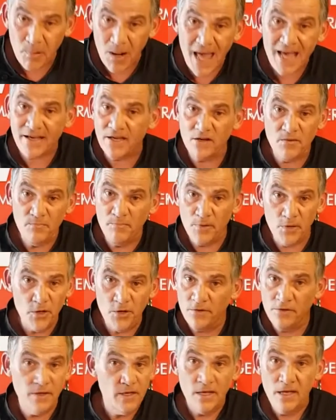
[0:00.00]
blacken and
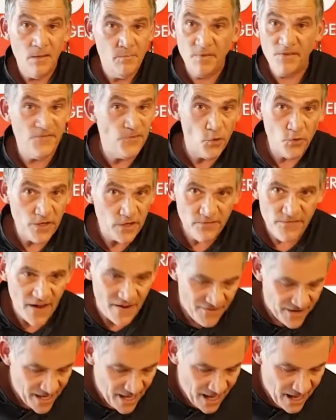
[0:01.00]
burn before your
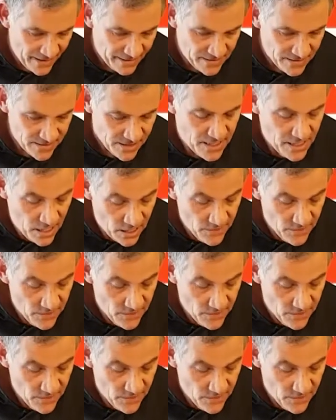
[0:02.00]
very eyes.